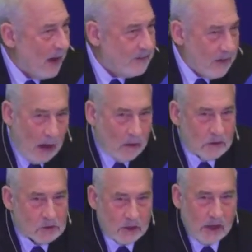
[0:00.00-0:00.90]

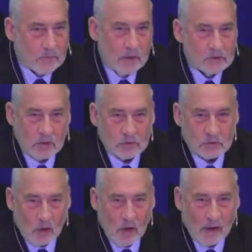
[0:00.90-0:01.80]
ideology had been so
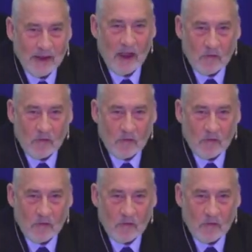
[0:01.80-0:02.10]
strong.